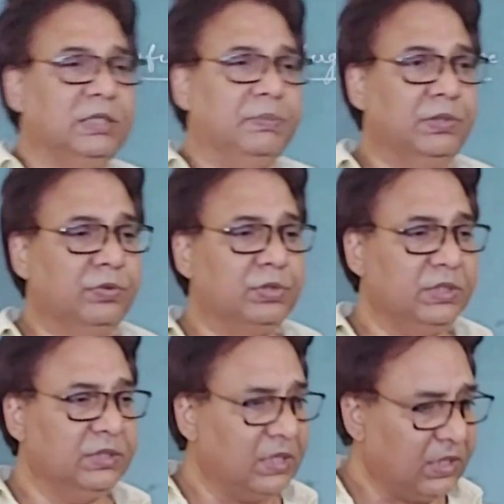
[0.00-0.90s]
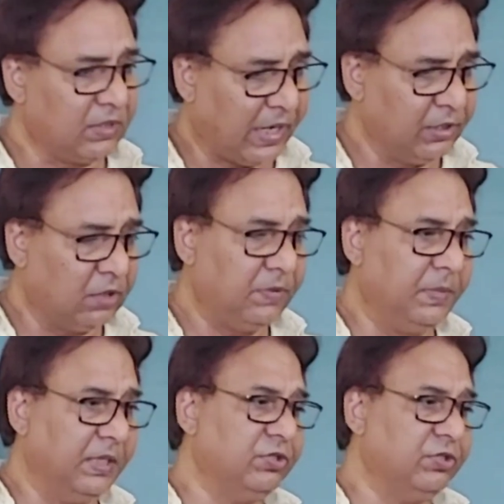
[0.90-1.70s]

centrifuge is a kind of a